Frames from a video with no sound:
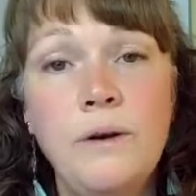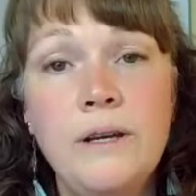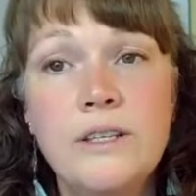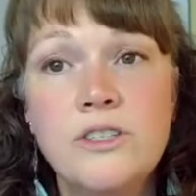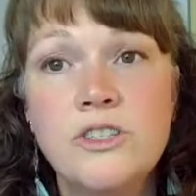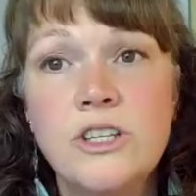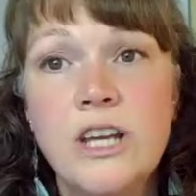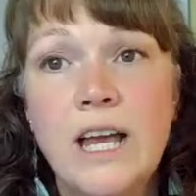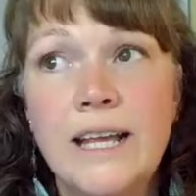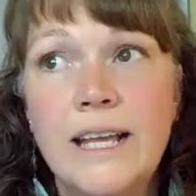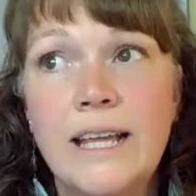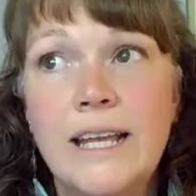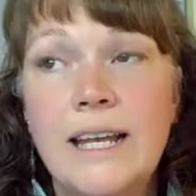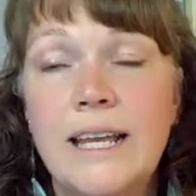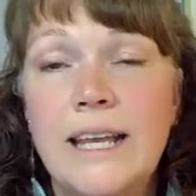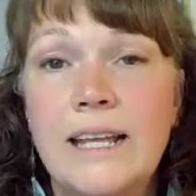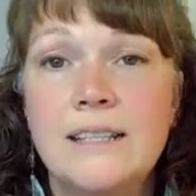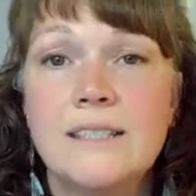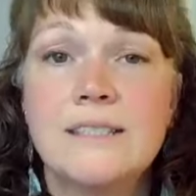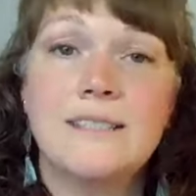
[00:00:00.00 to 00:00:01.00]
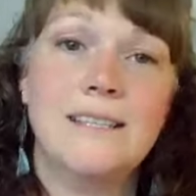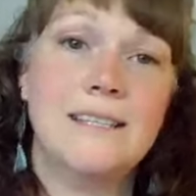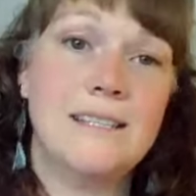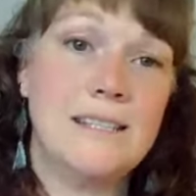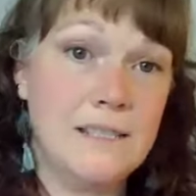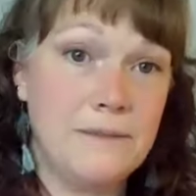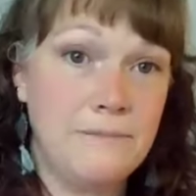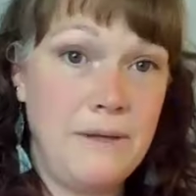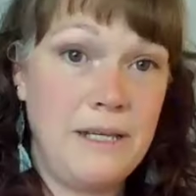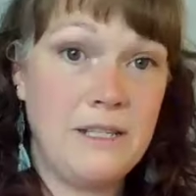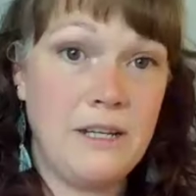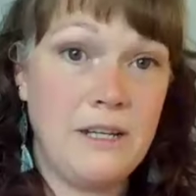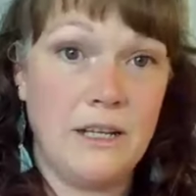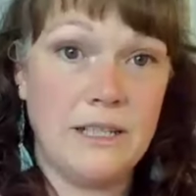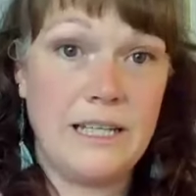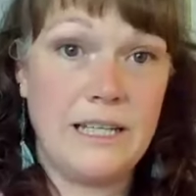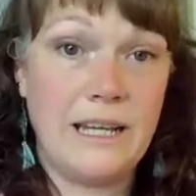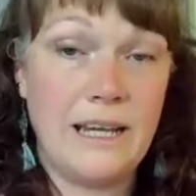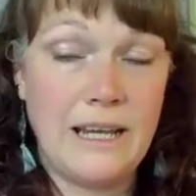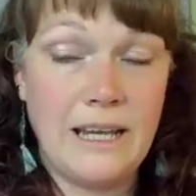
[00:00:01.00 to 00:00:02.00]
always check it against, this is me
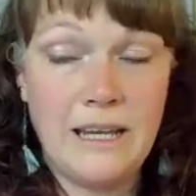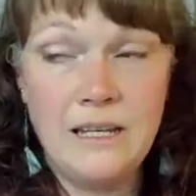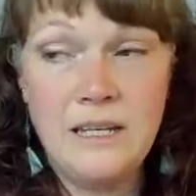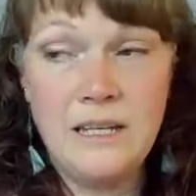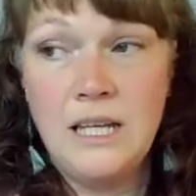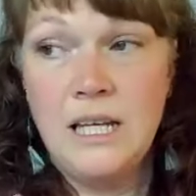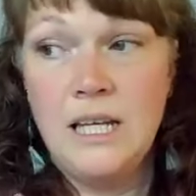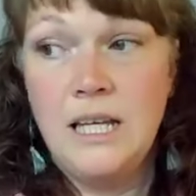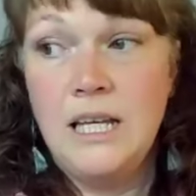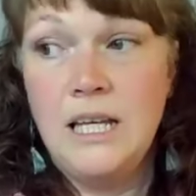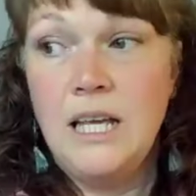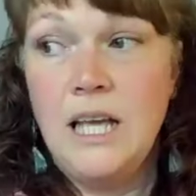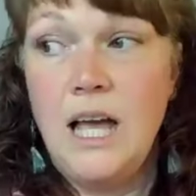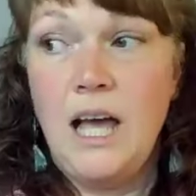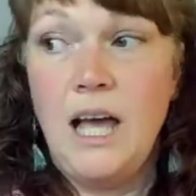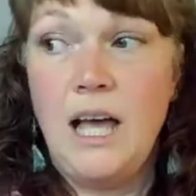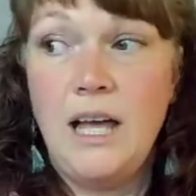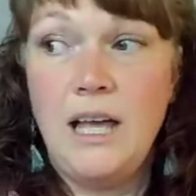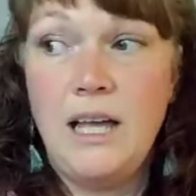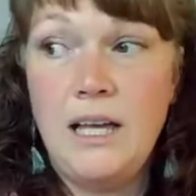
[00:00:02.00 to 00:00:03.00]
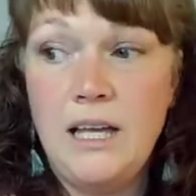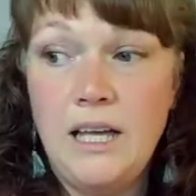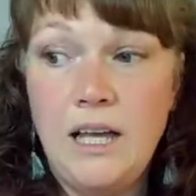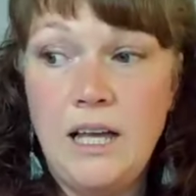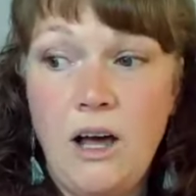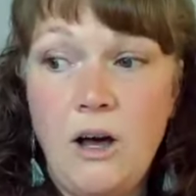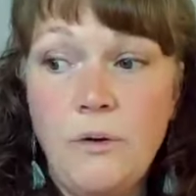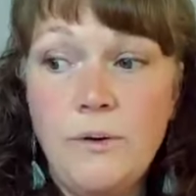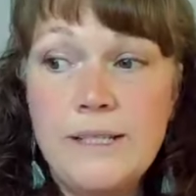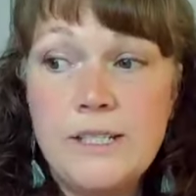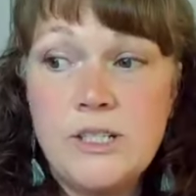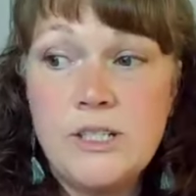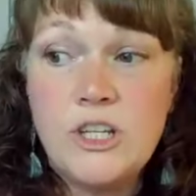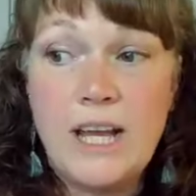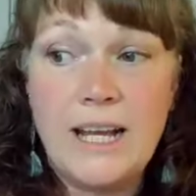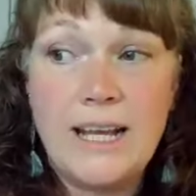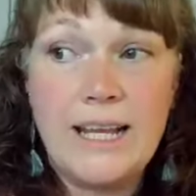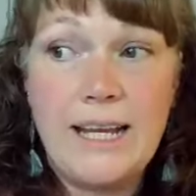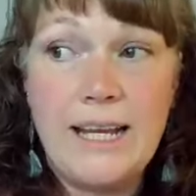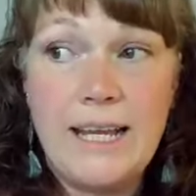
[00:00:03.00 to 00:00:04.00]
talking again.
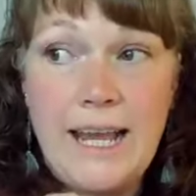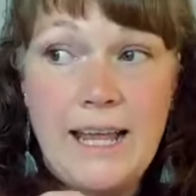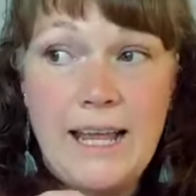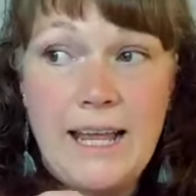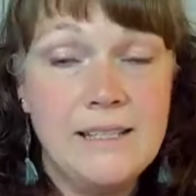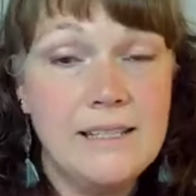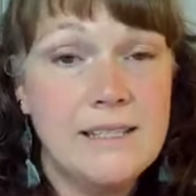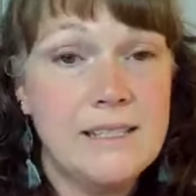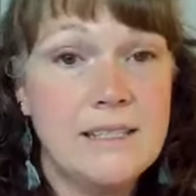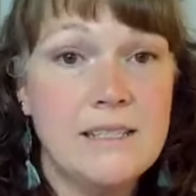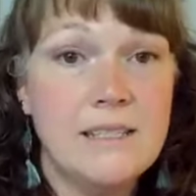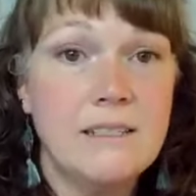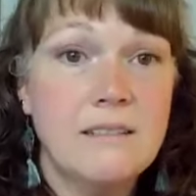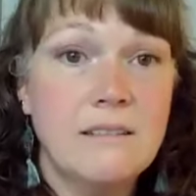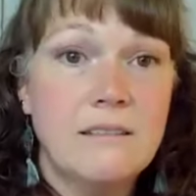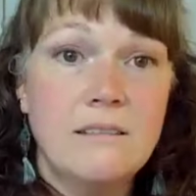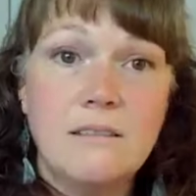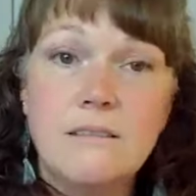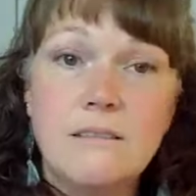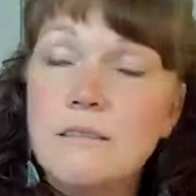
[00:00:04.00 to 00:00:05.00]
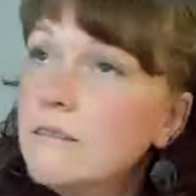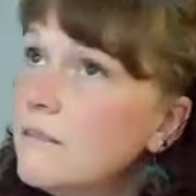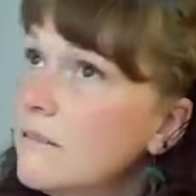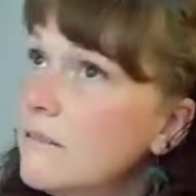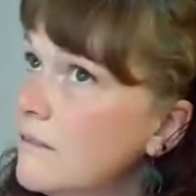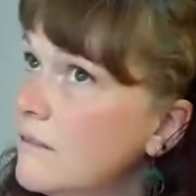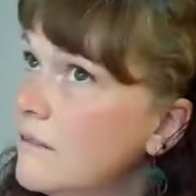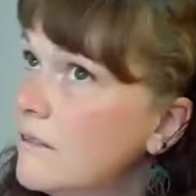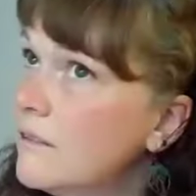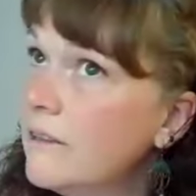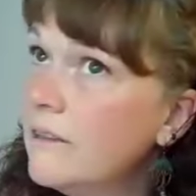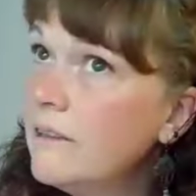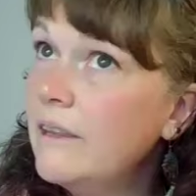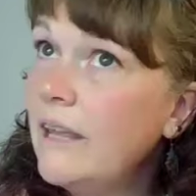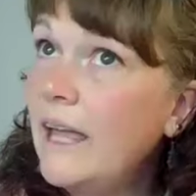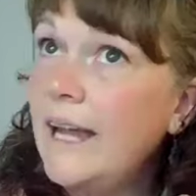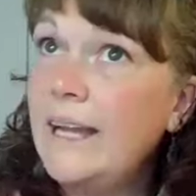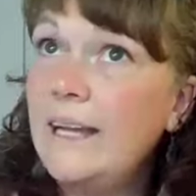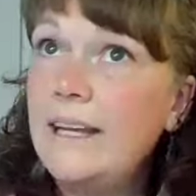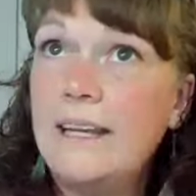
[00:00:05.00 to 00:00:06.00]
Always check it against
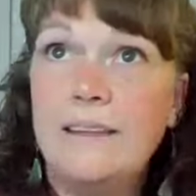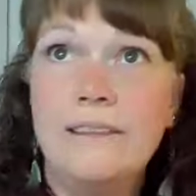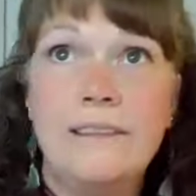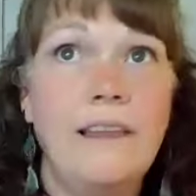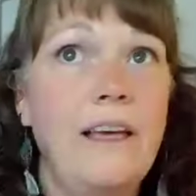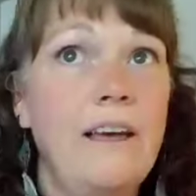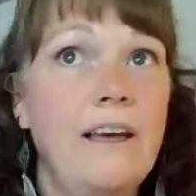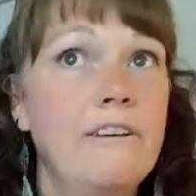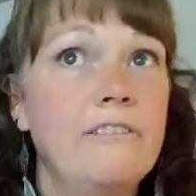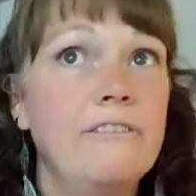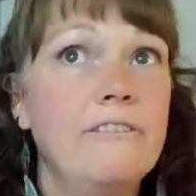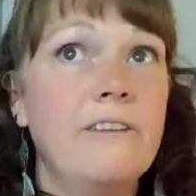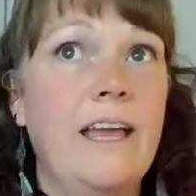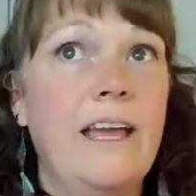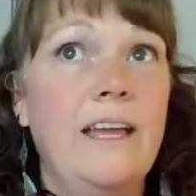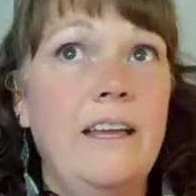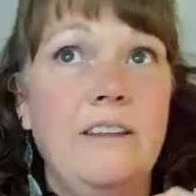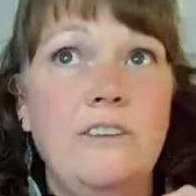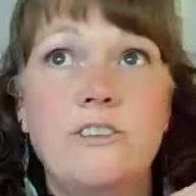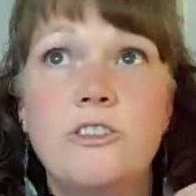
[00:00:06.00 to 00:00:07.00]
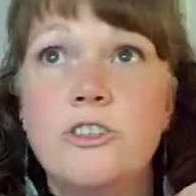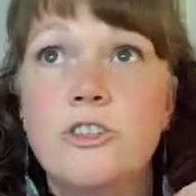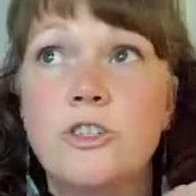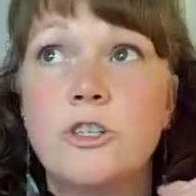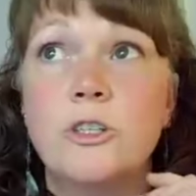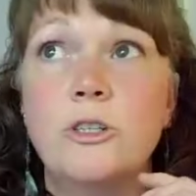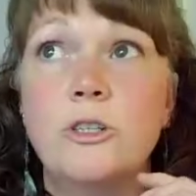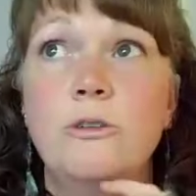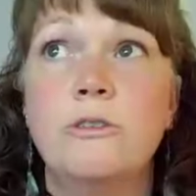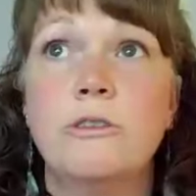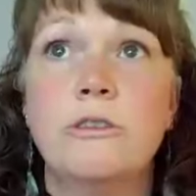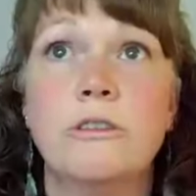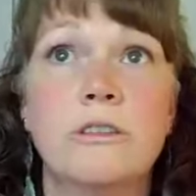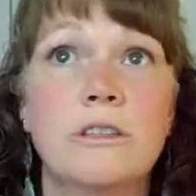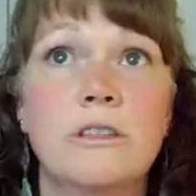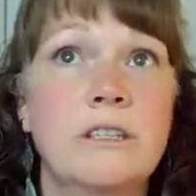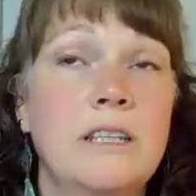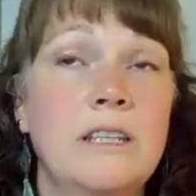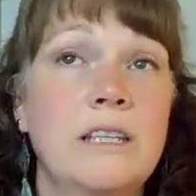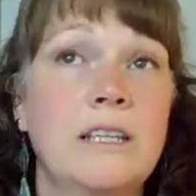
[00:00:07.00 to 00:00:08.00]
light and love and
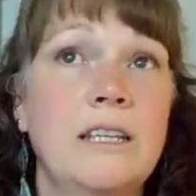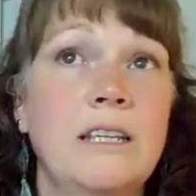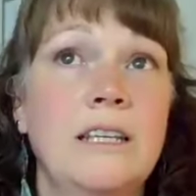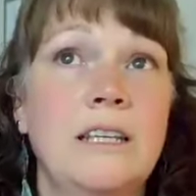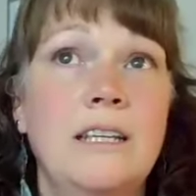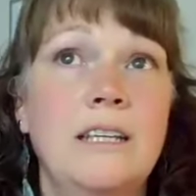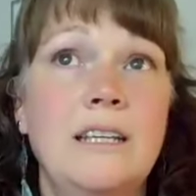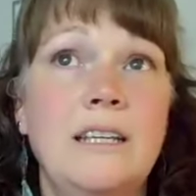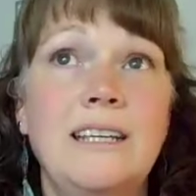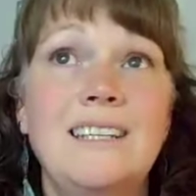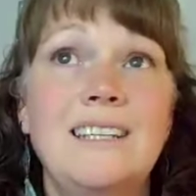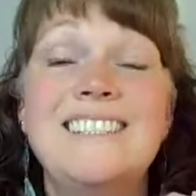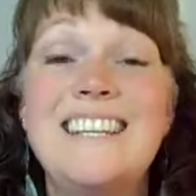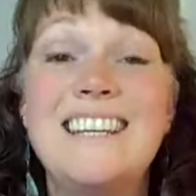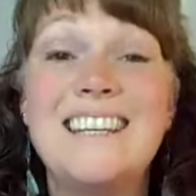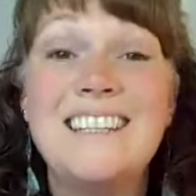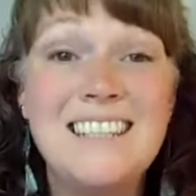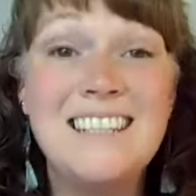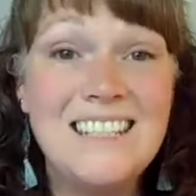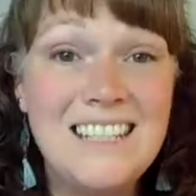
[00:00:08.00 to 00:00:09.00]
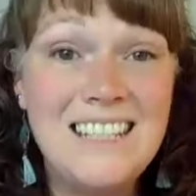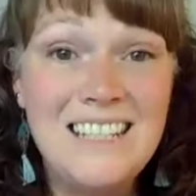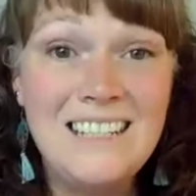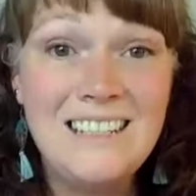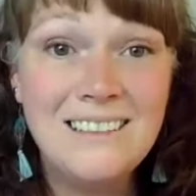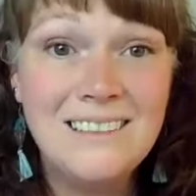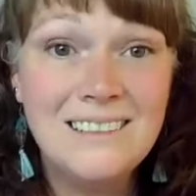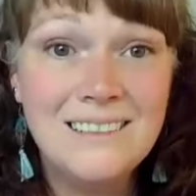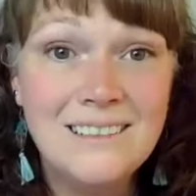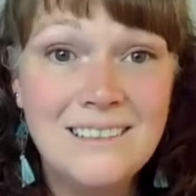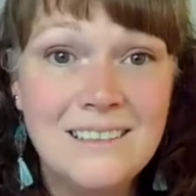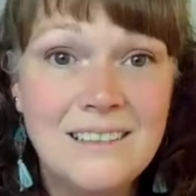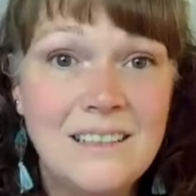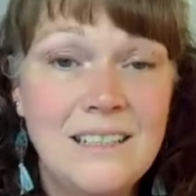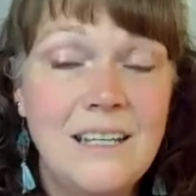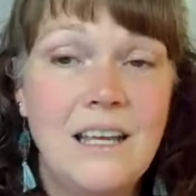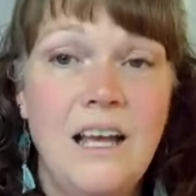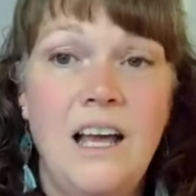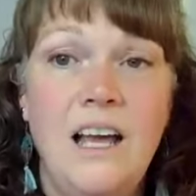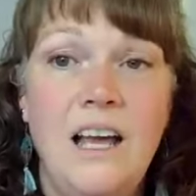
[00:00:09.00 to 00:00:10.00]
truth, dignity.
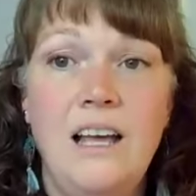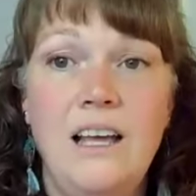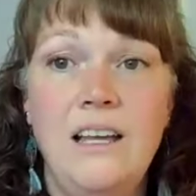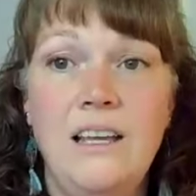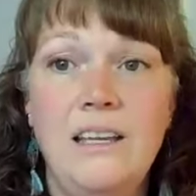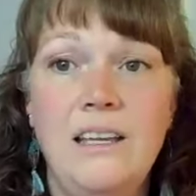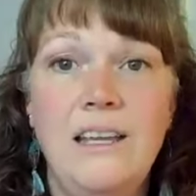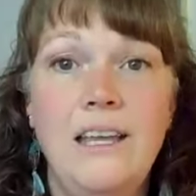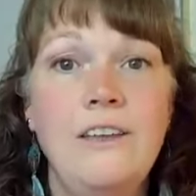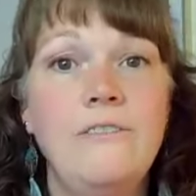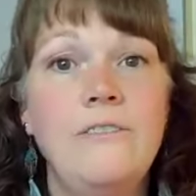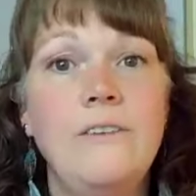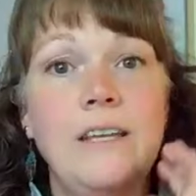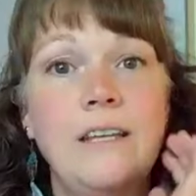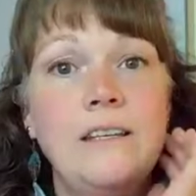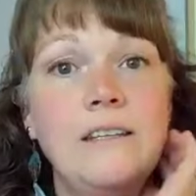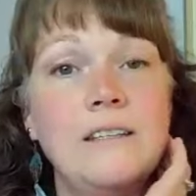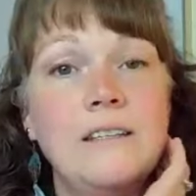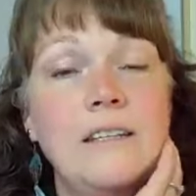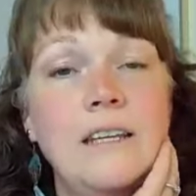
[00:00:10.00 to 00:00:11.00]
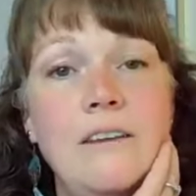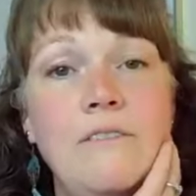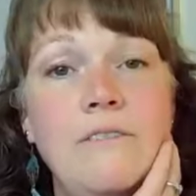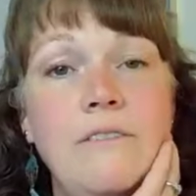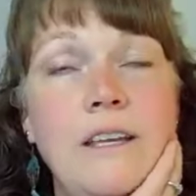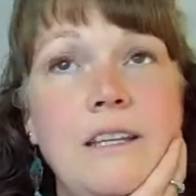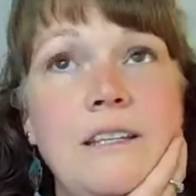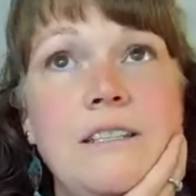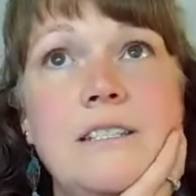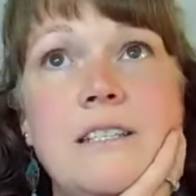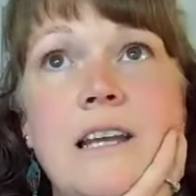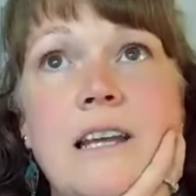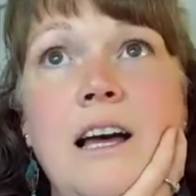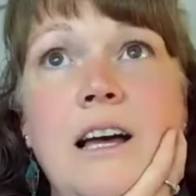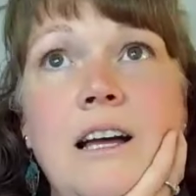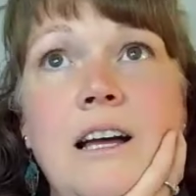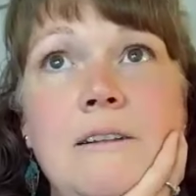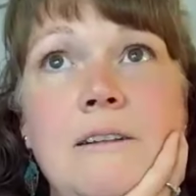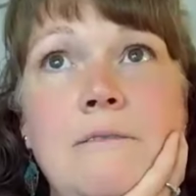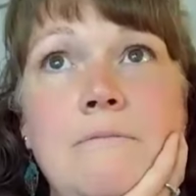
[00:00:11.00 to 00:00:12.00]
If it
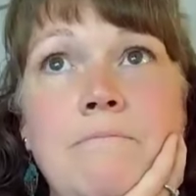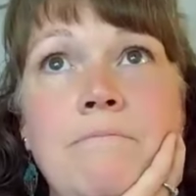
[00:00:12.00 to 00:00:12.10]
